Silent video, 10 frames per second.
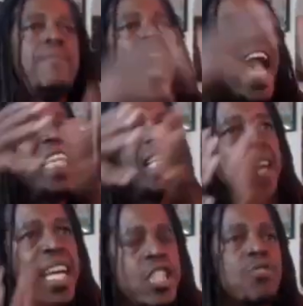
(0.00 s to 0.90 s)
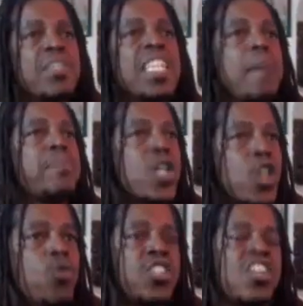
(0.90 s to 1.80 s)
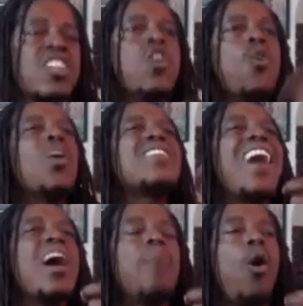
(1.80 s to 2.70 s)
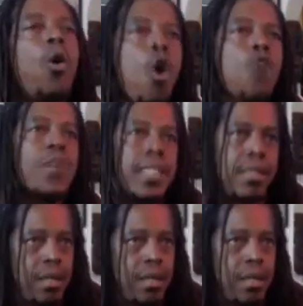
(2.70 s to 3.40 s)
And the history that produced us was abhorrent.